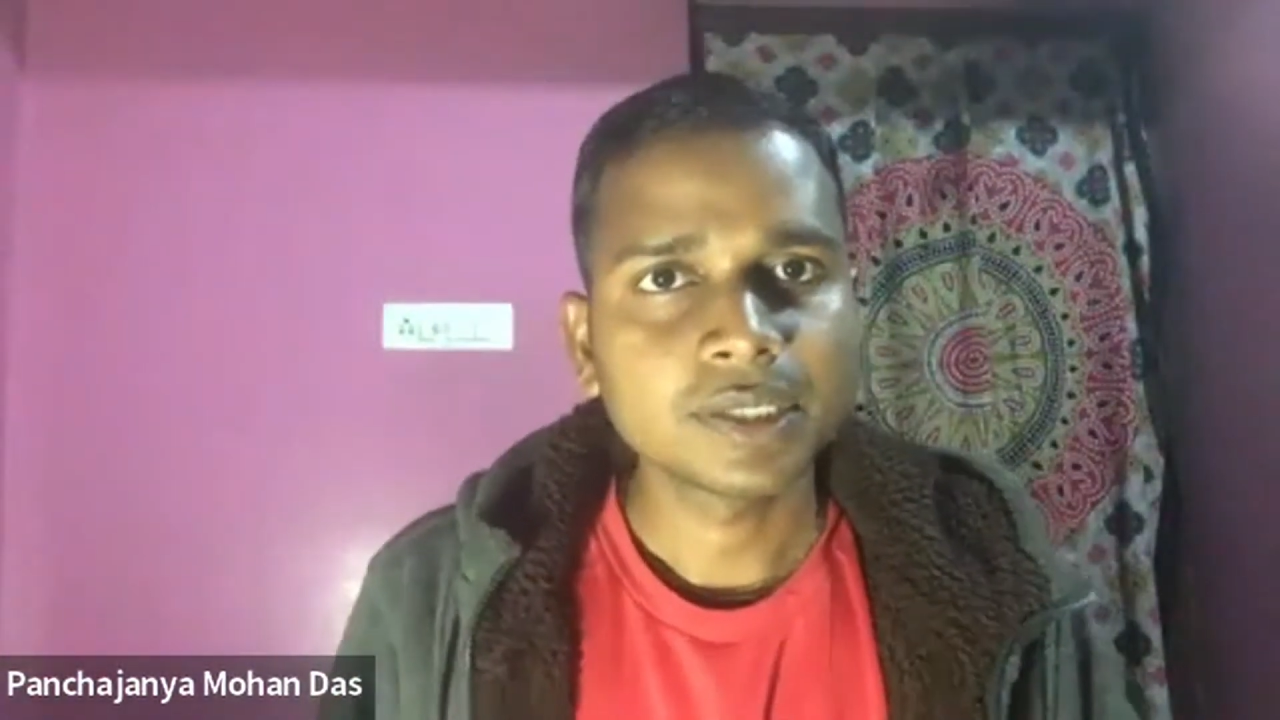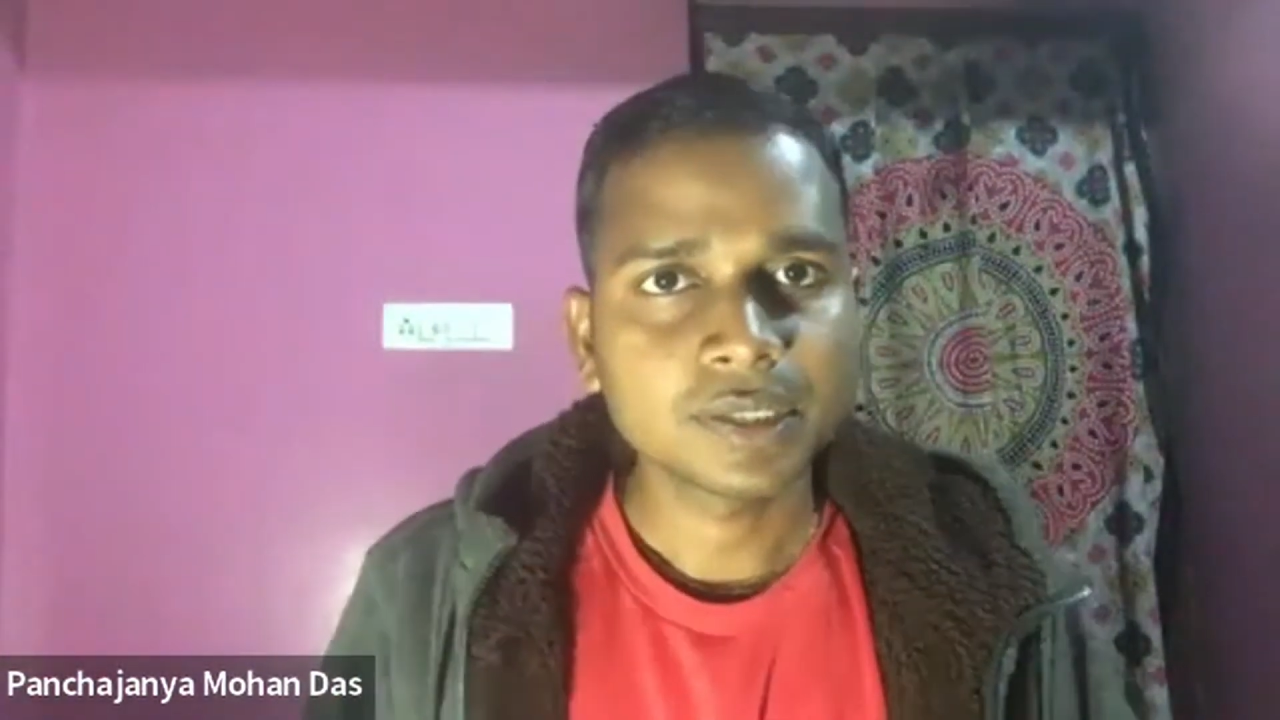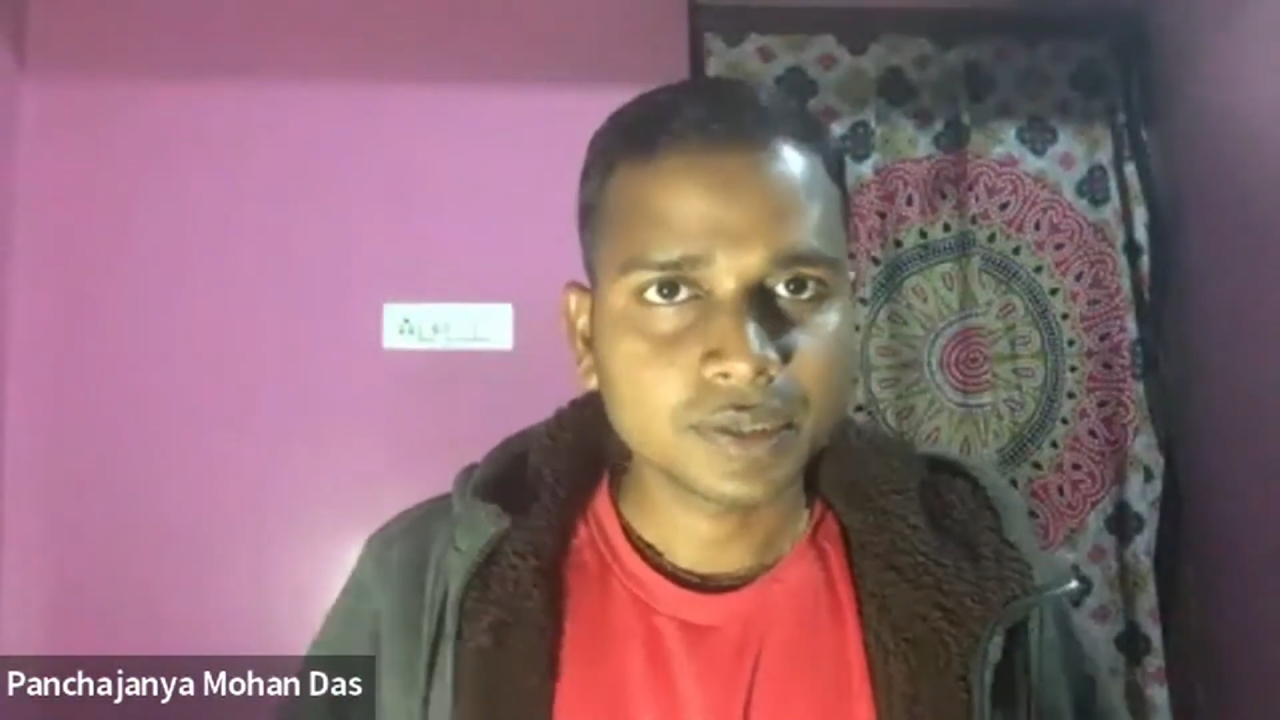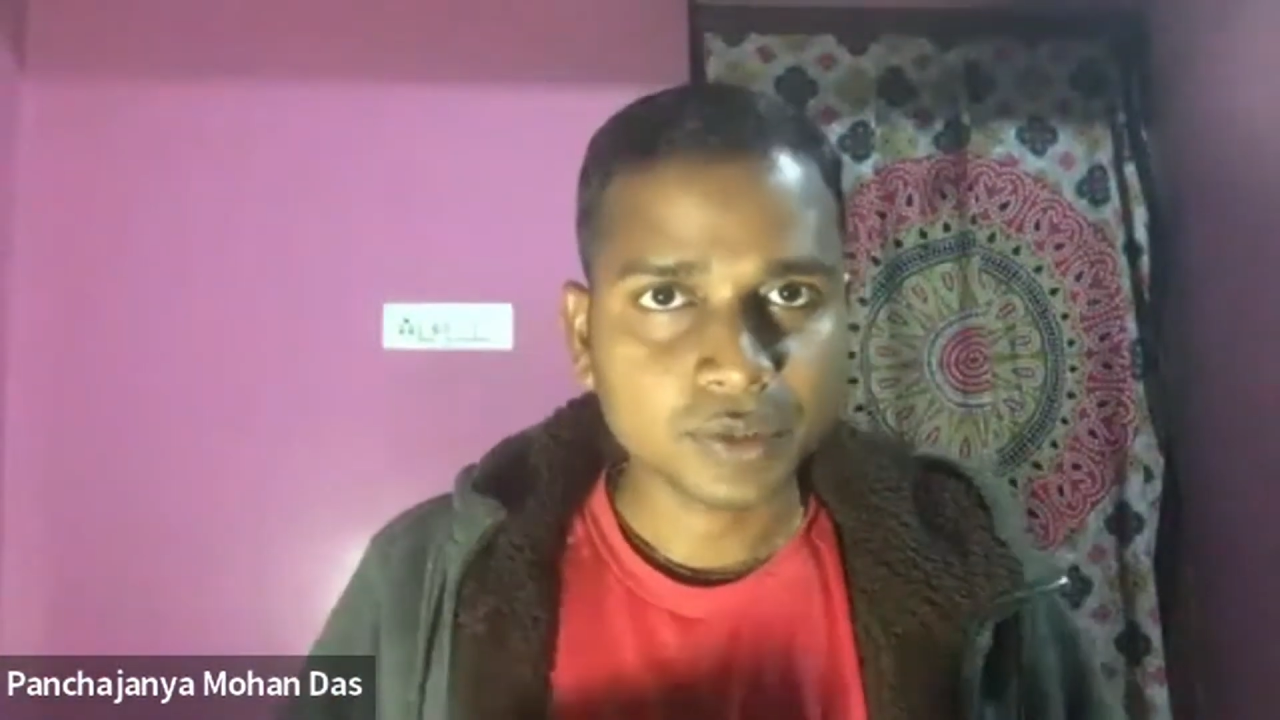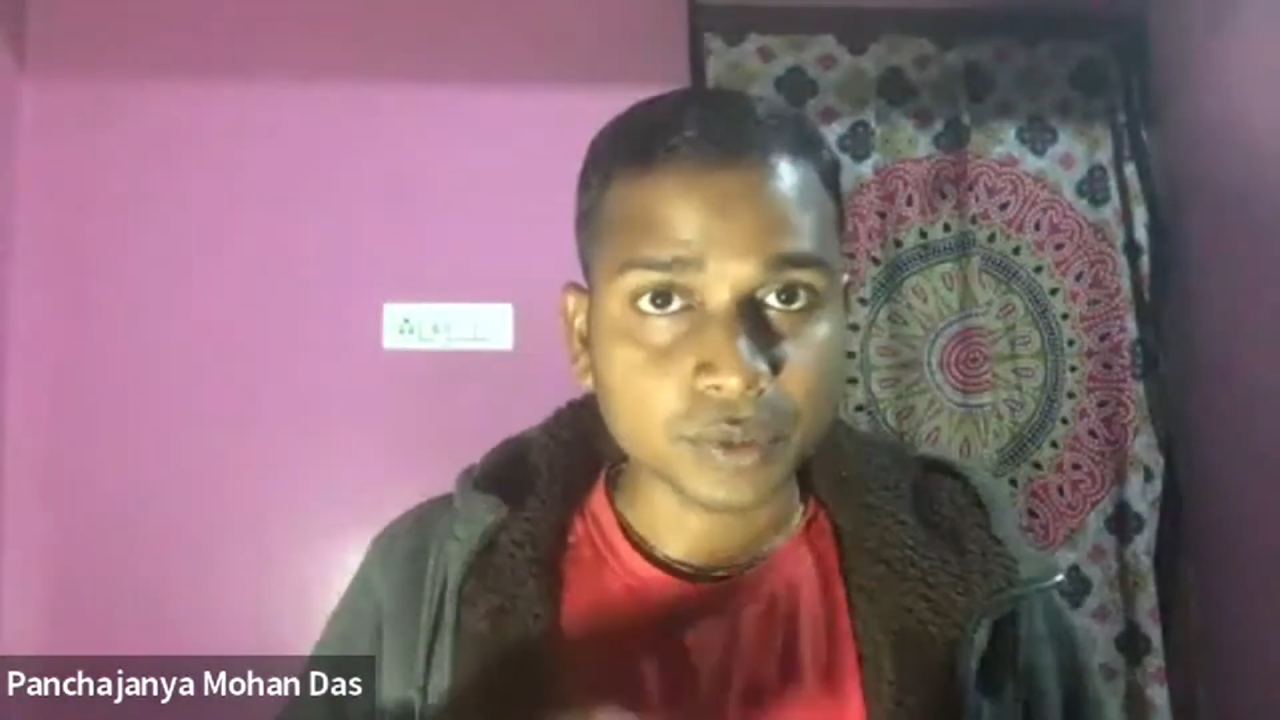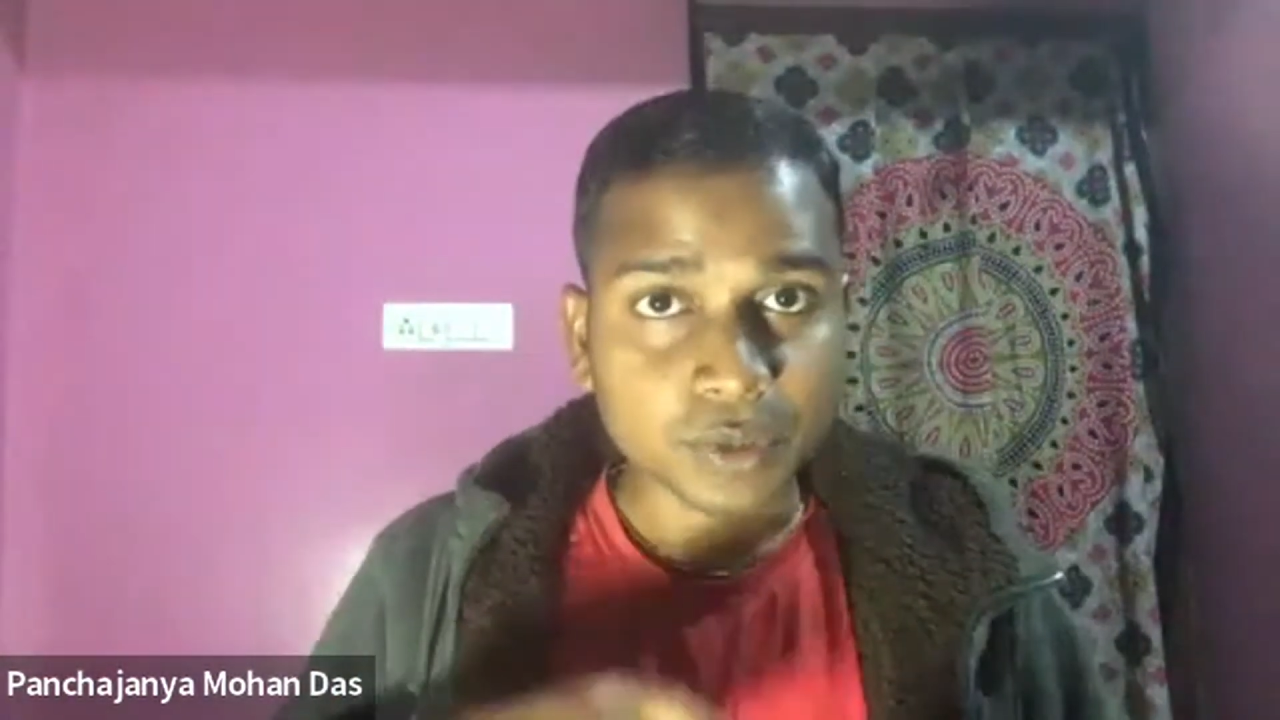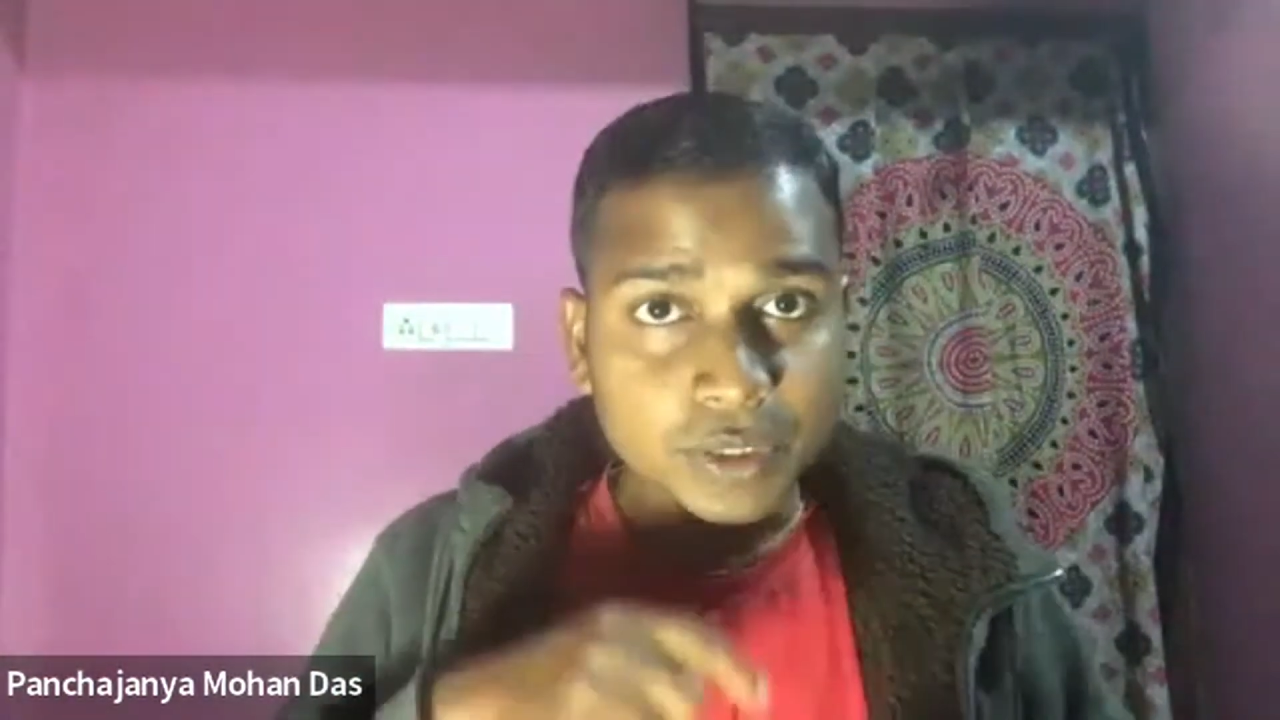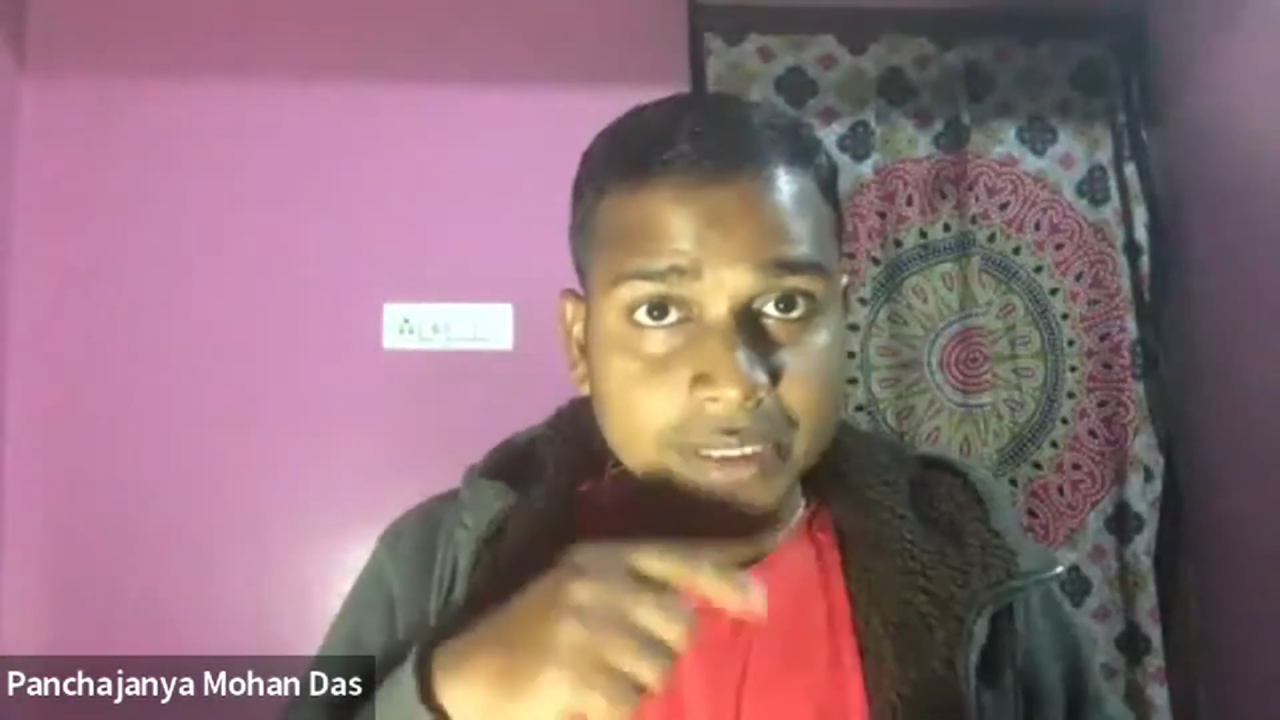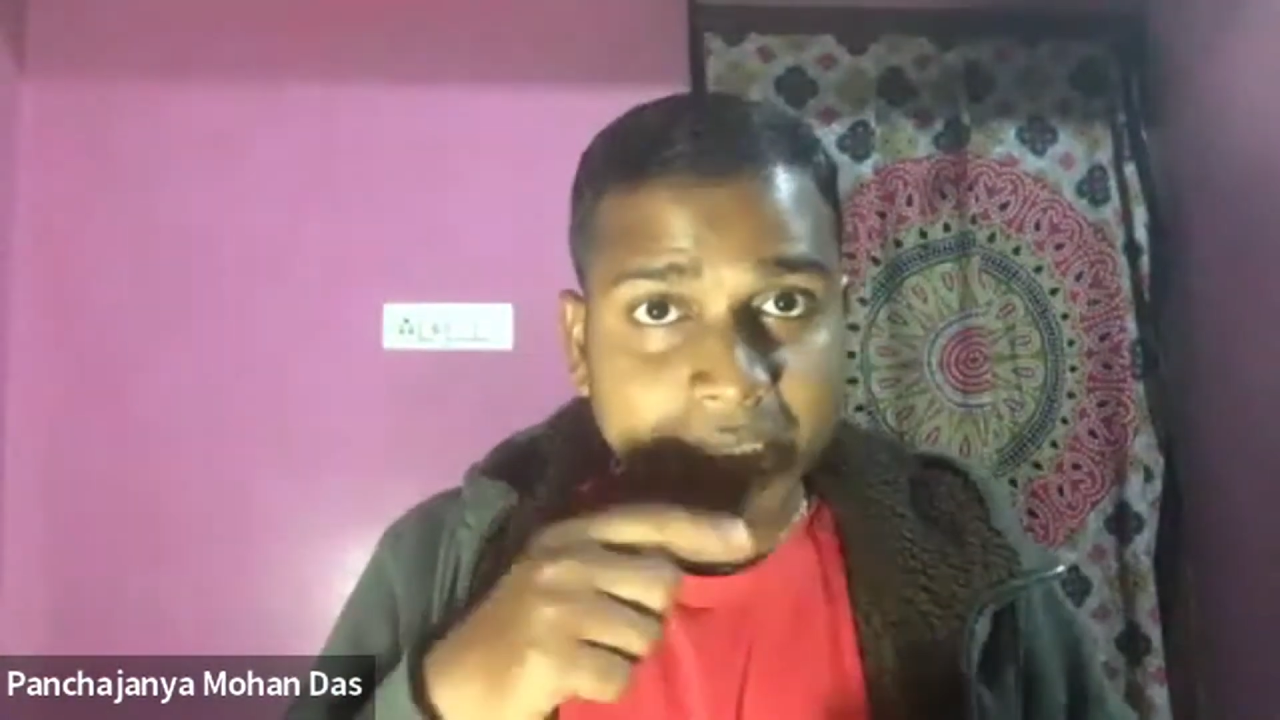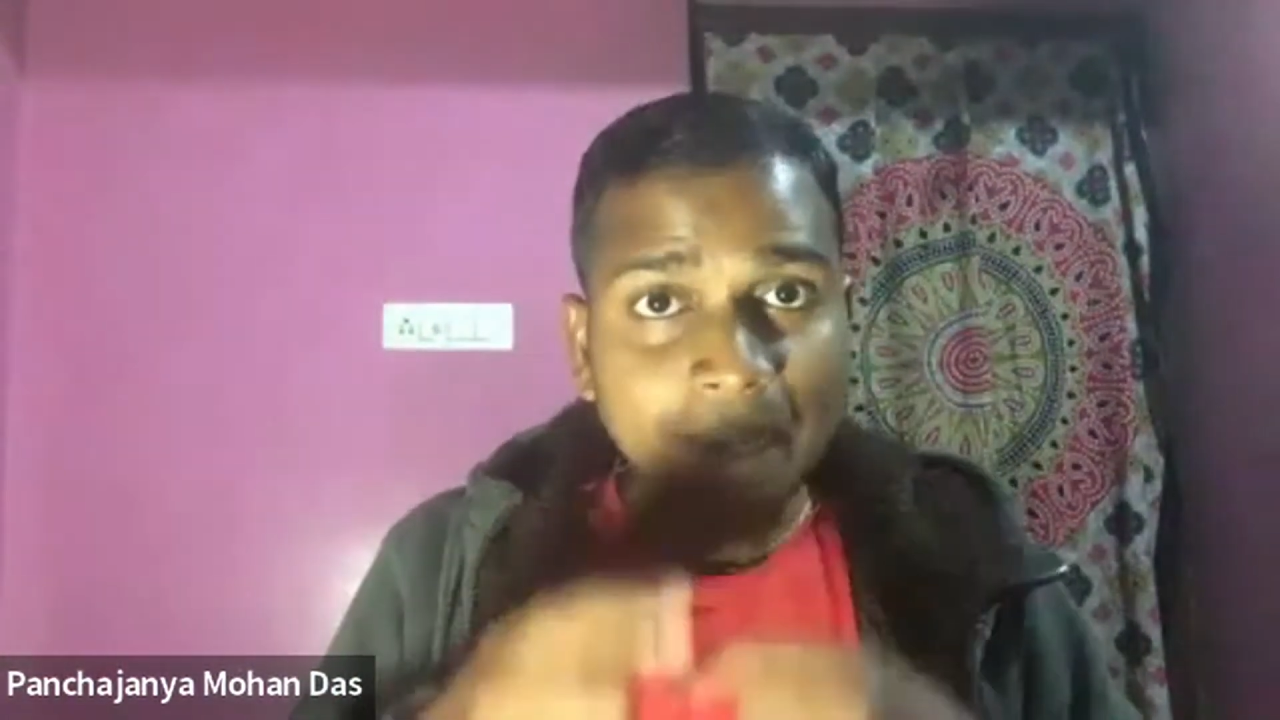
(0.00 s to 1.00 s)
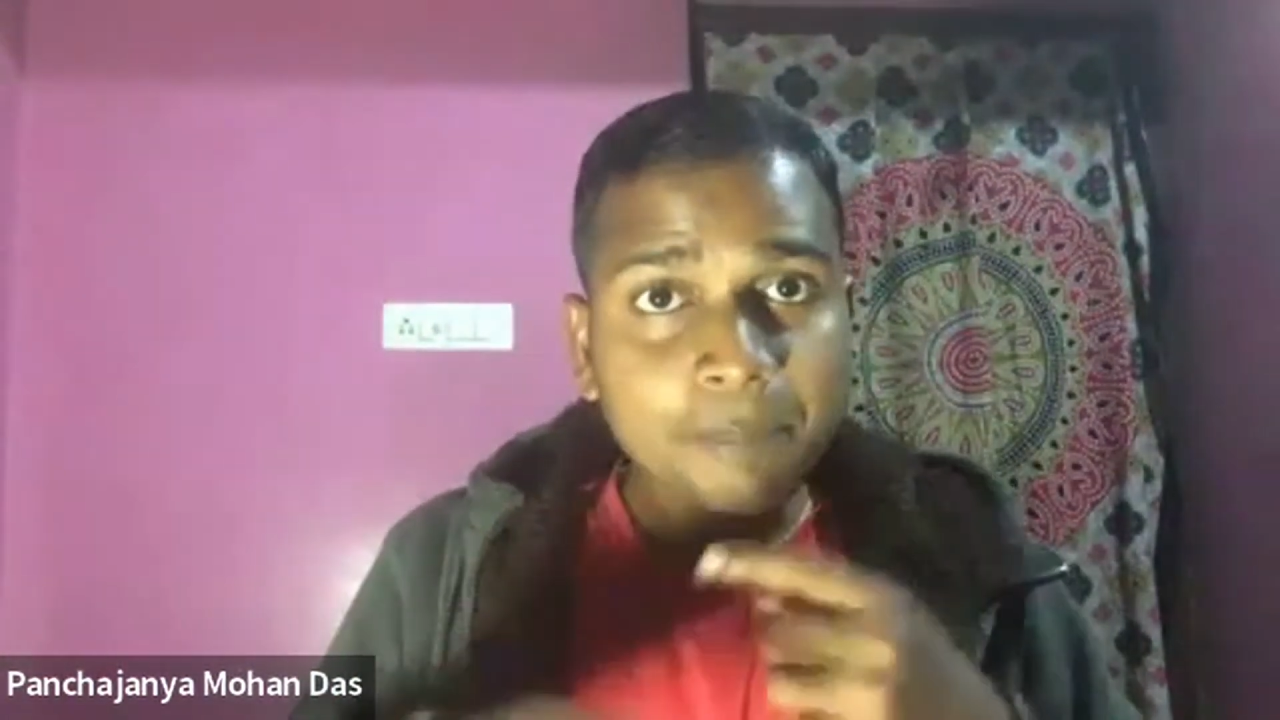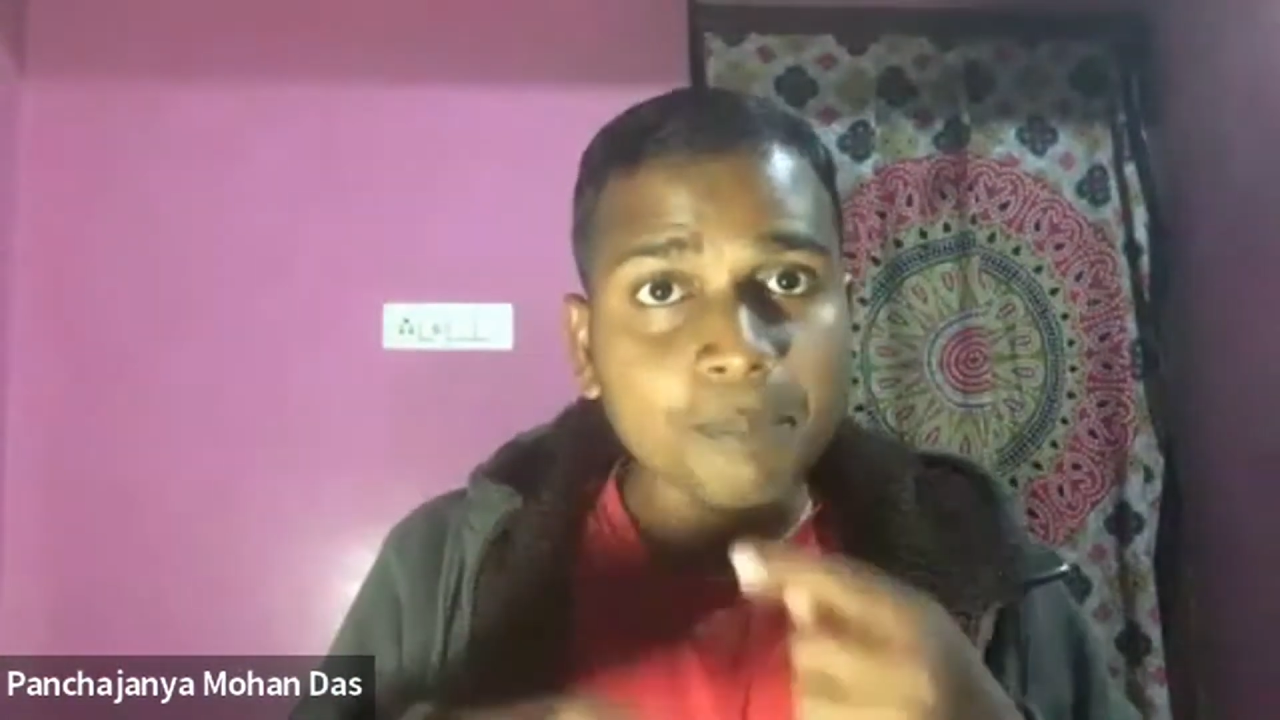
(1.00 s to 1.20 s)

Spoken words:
So step